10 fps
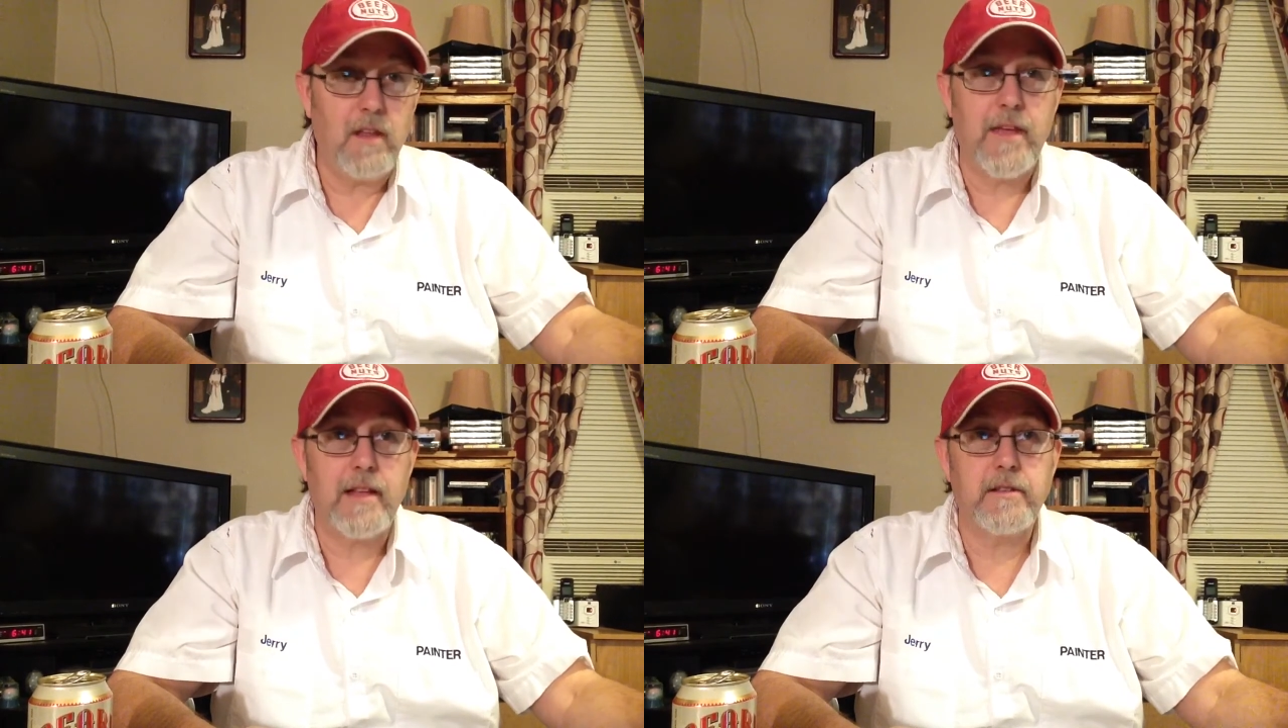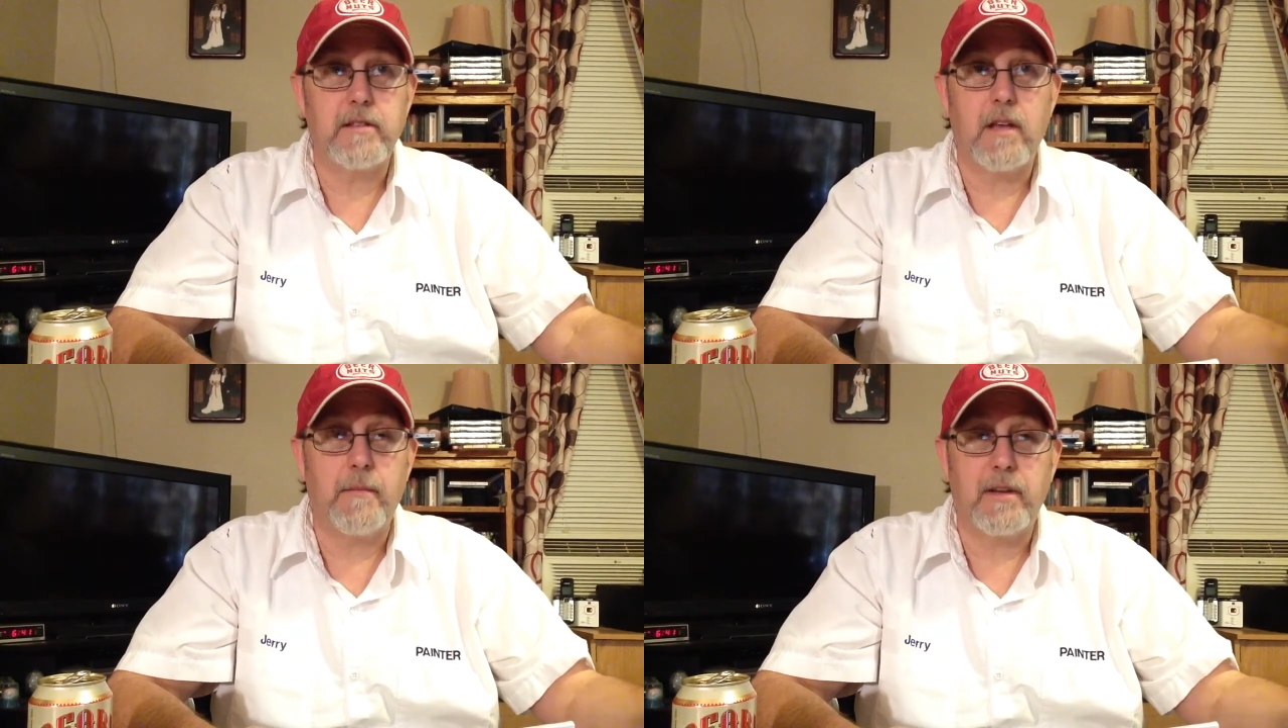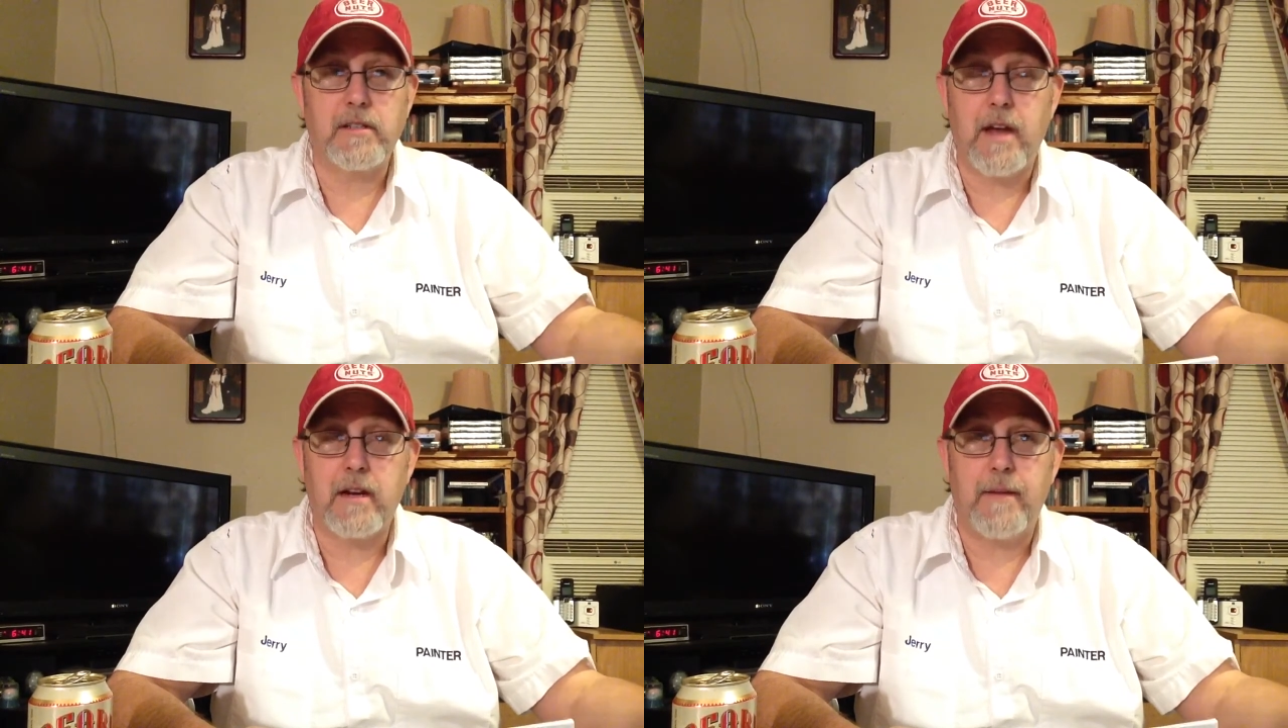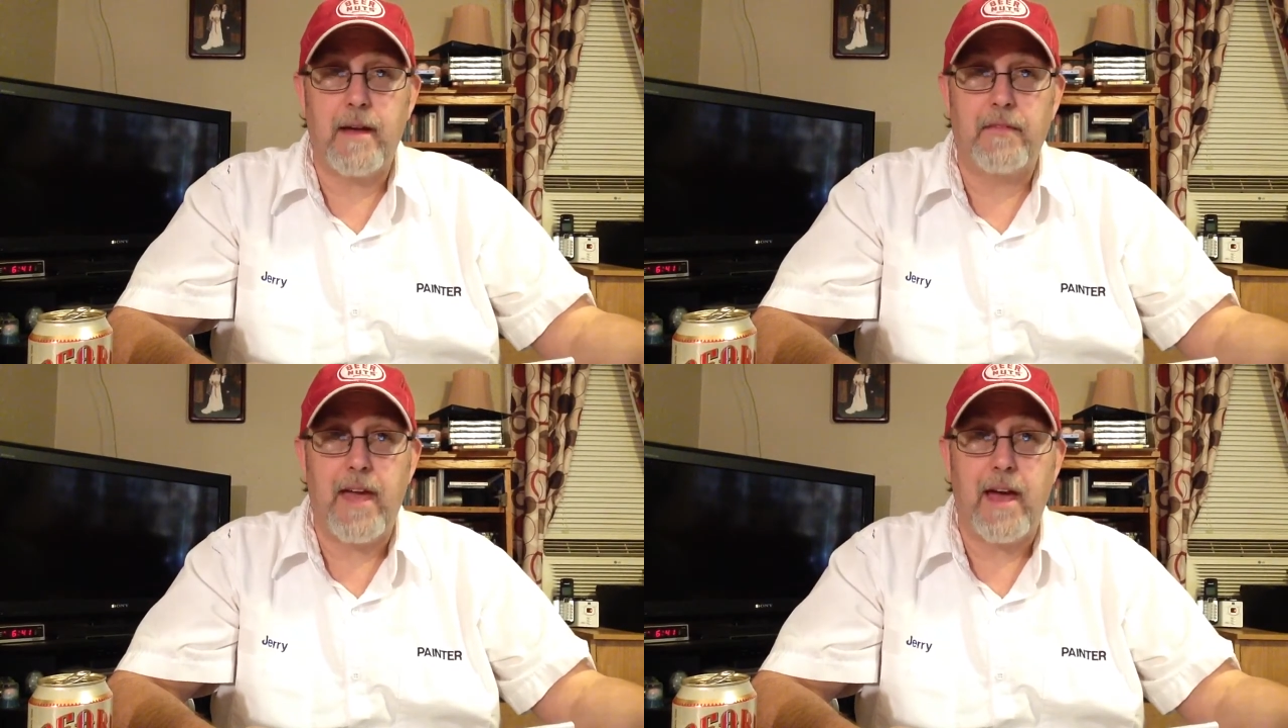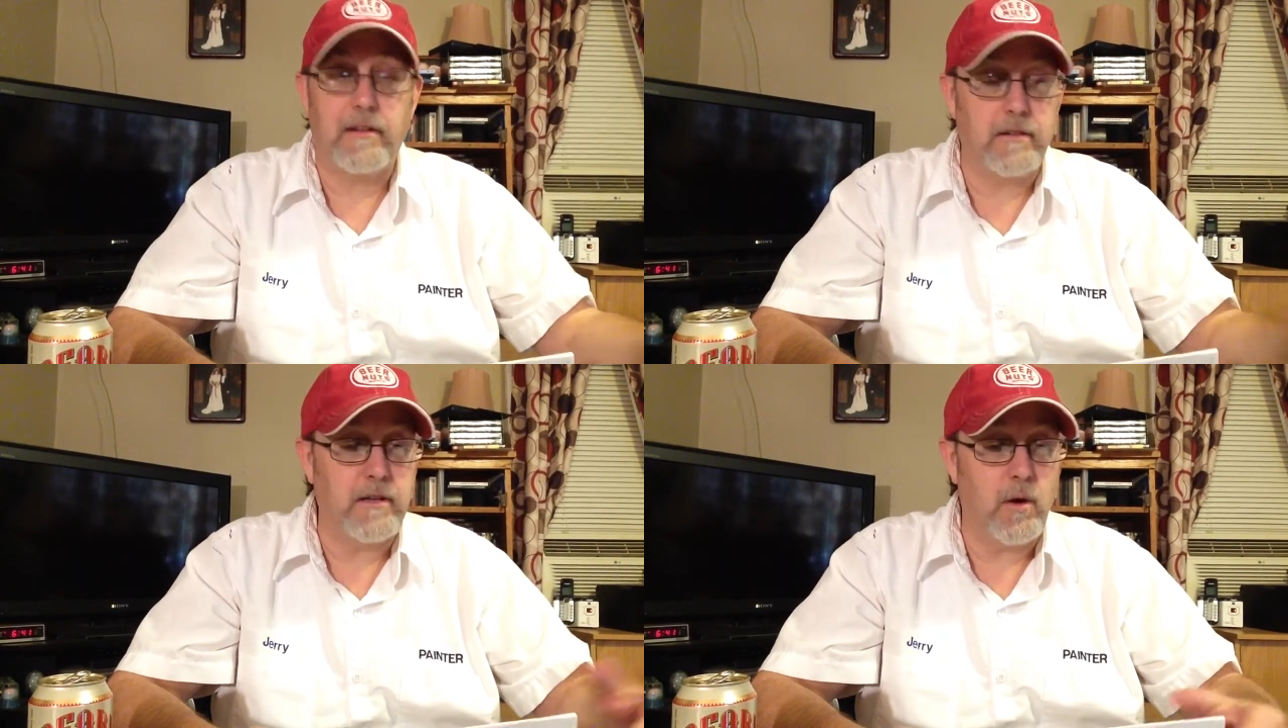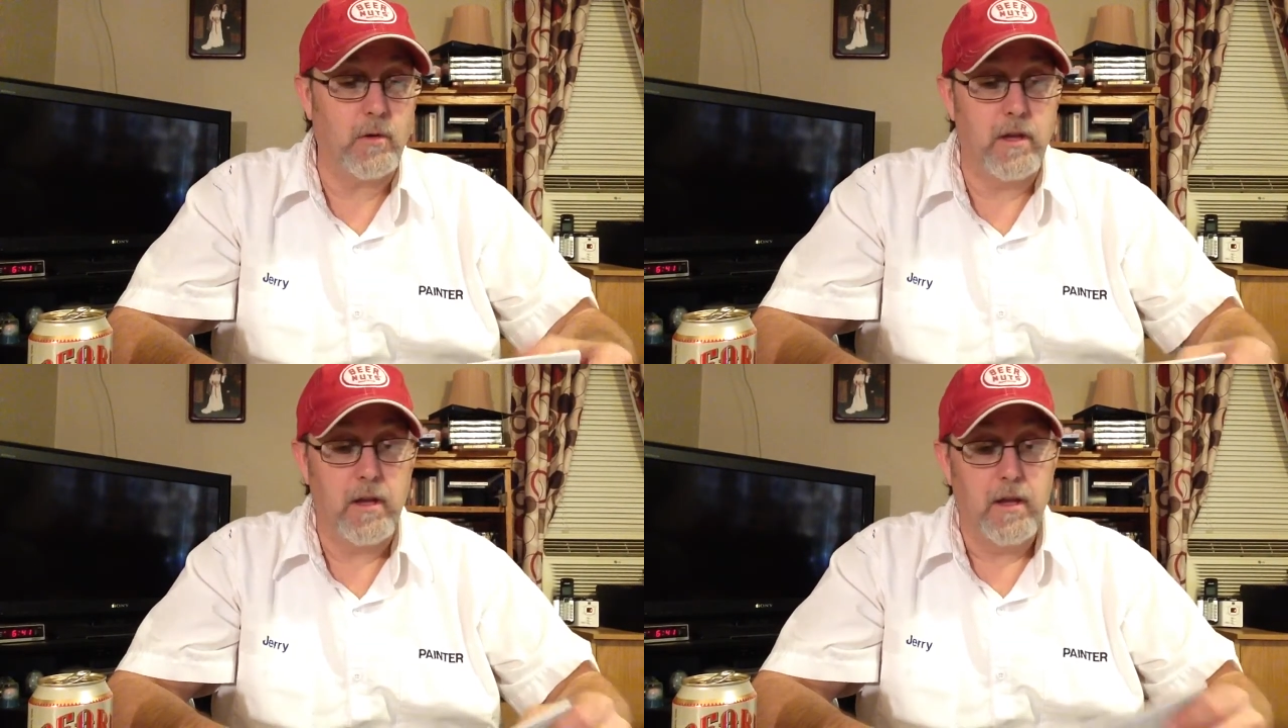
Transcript: that's I'm excited about that. You know,